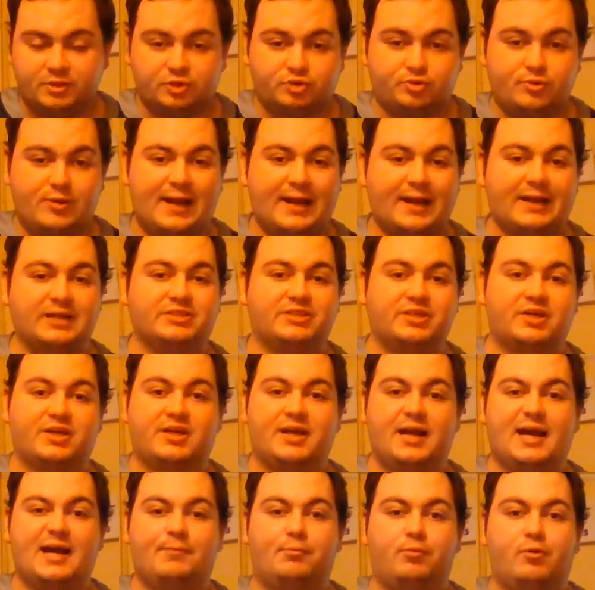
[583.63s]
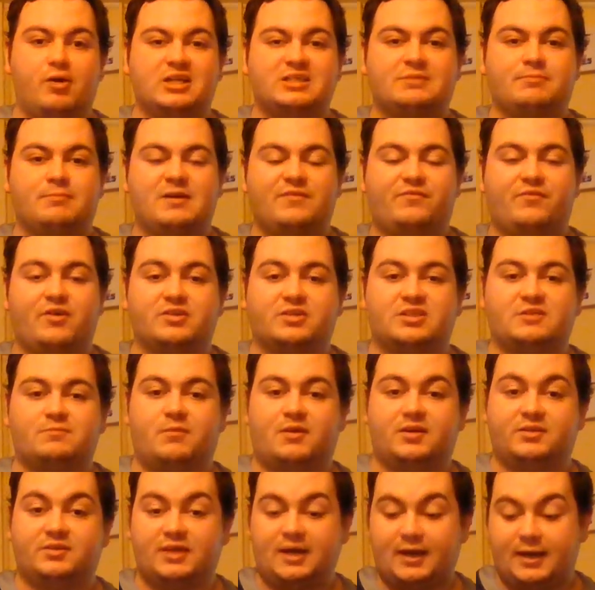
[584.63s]
Dragons and Cowboys, me versus
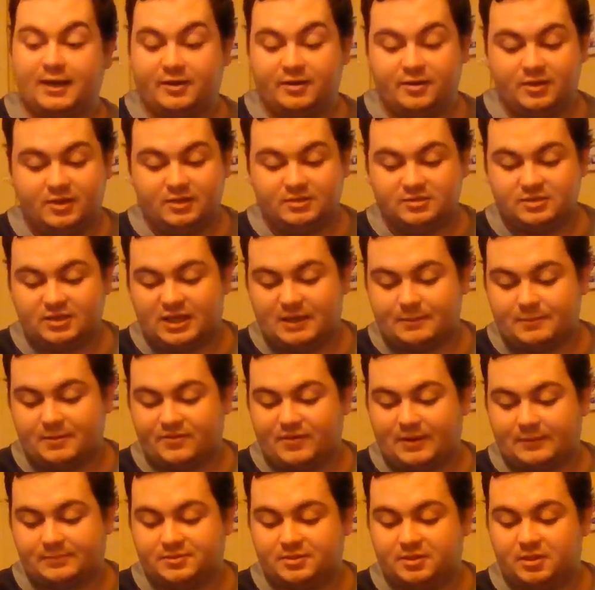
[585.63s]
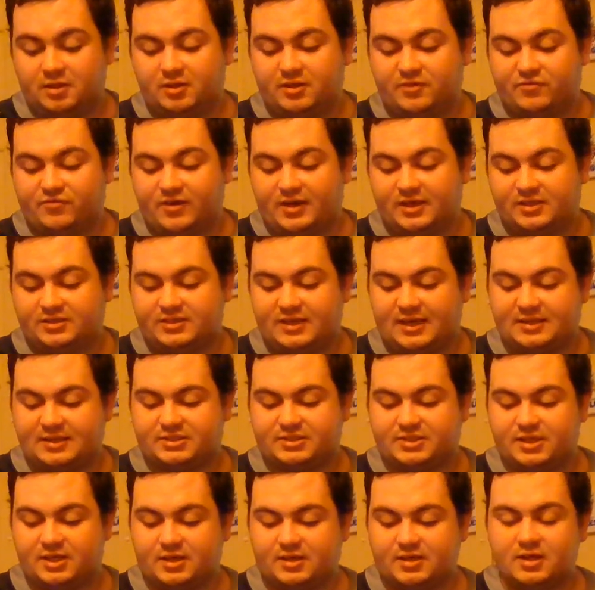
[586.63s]
my dad. That'll be absolutely
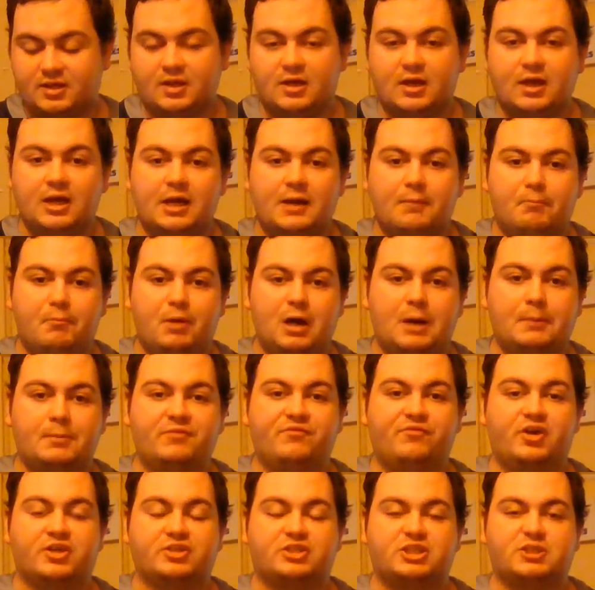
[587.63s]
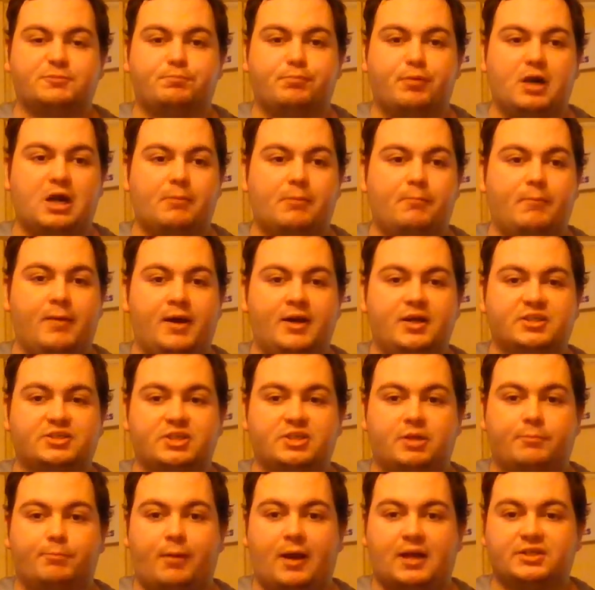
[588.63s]
fantastic. Melbourne versus Parramatta.
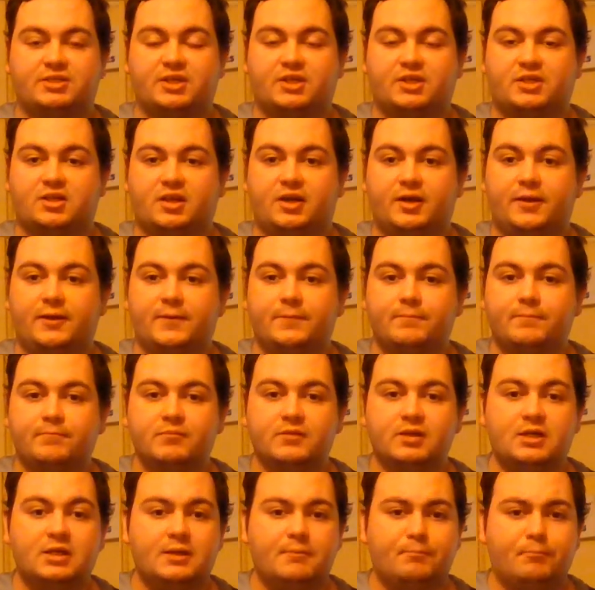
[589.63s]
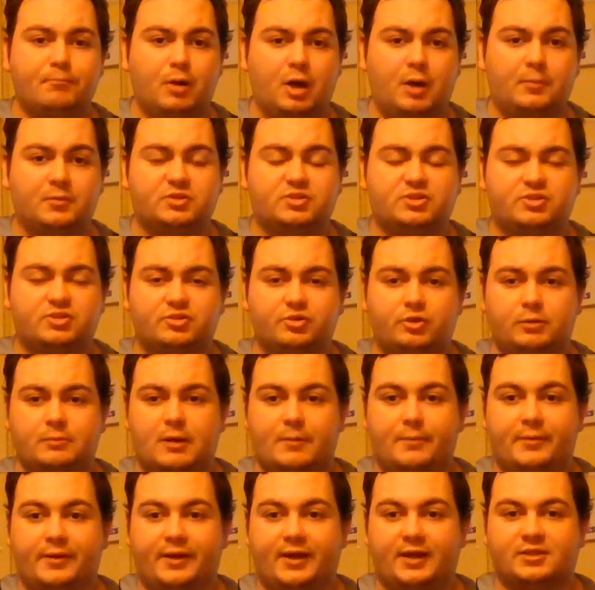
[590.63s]
So basically, Melbourne Storm
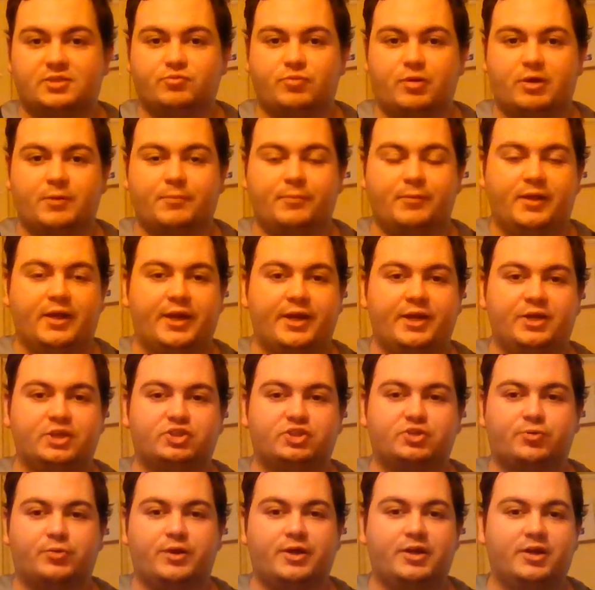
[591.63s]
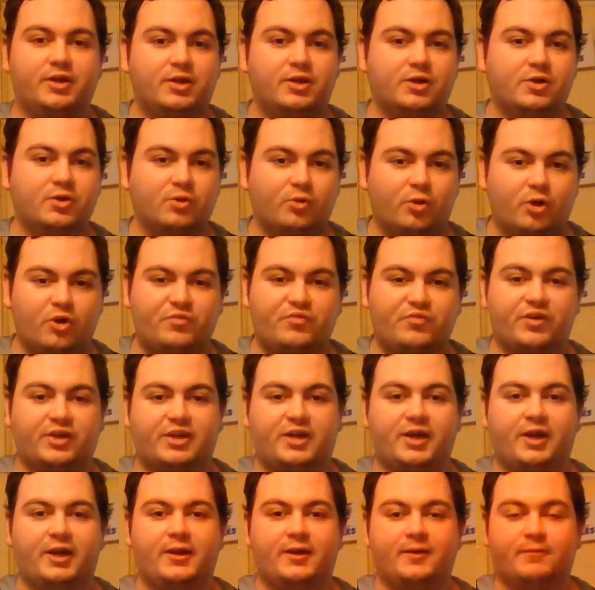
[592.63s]
up against rugby league history. Luther
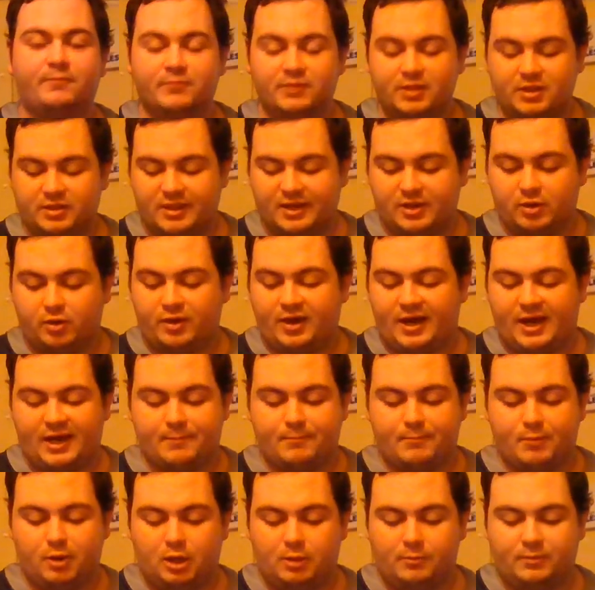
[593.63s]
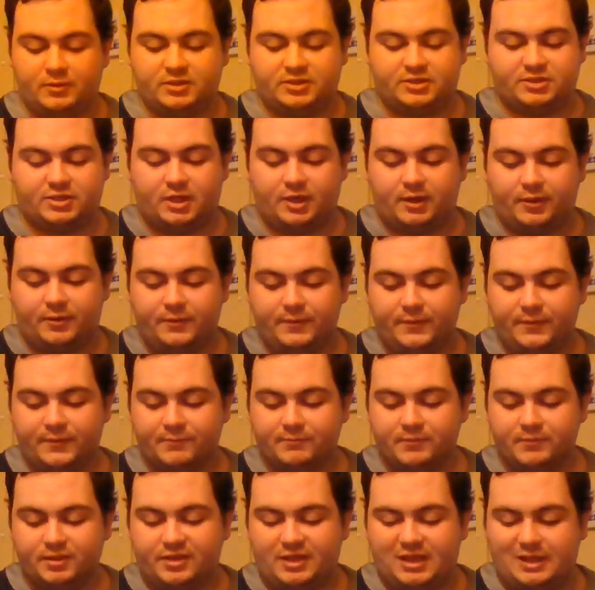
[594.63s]
King, they all hate Melbourne. So
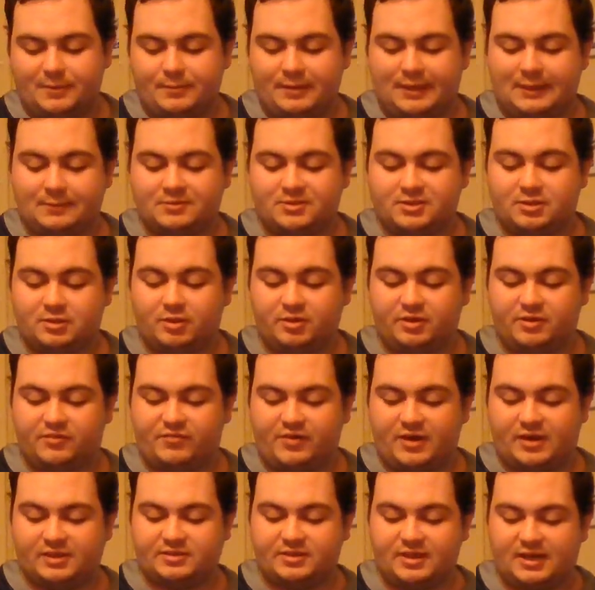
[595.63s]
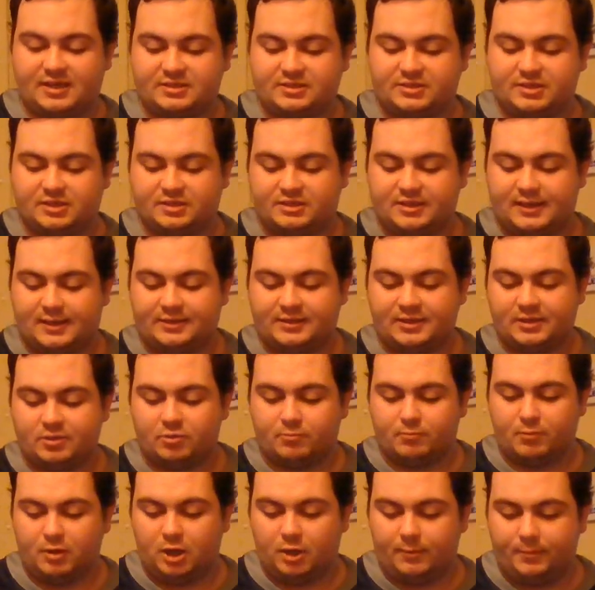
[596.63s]
that'll be absolutely fantastic down there
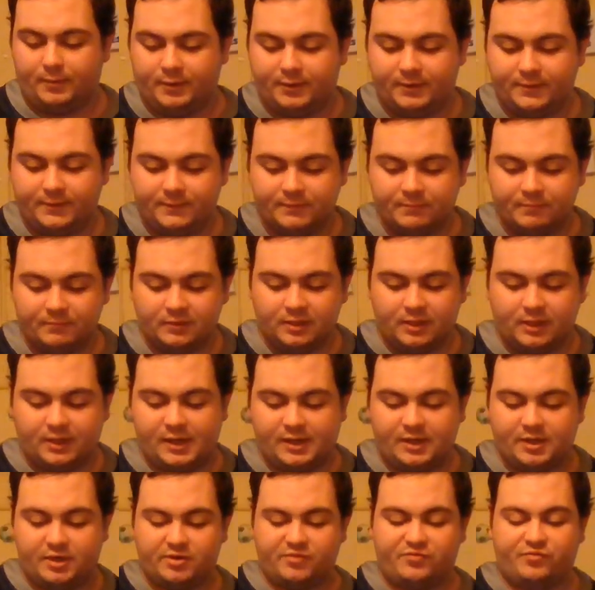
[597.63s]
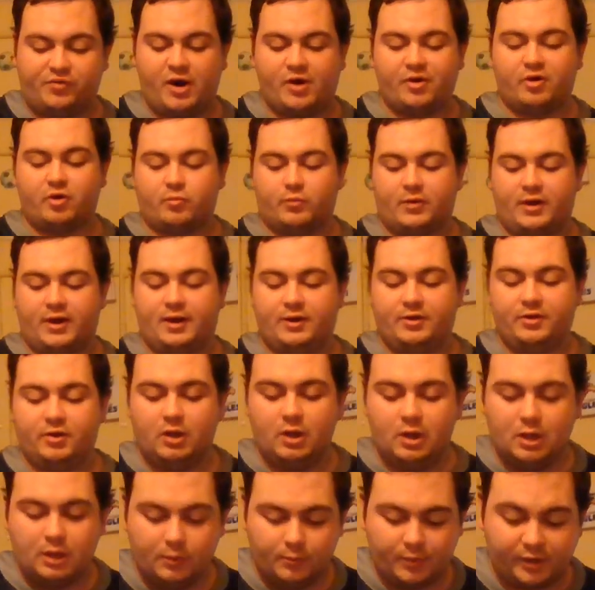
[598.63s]
in Melbourne. And then in the final round,
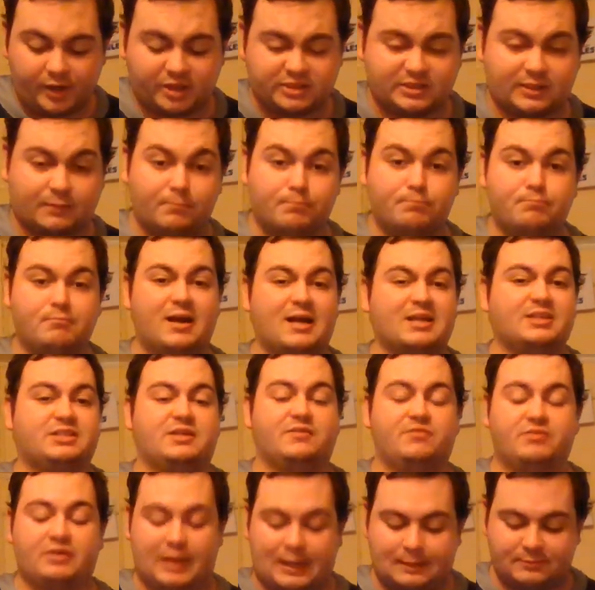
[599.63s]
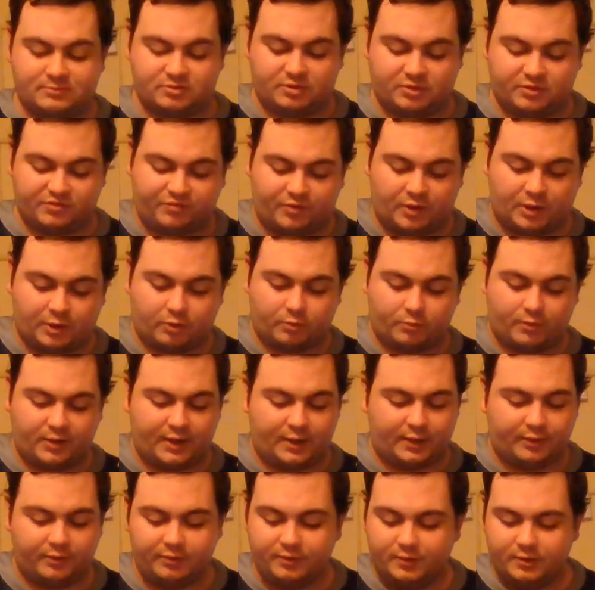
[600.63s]
we got some massive games in the final
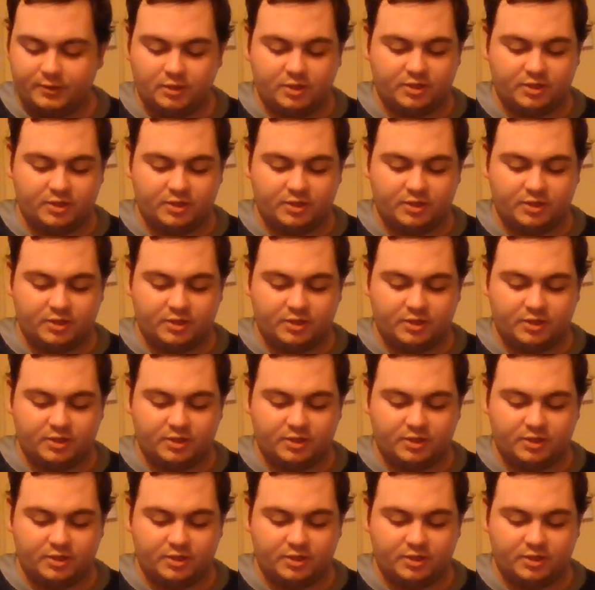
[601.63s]
round.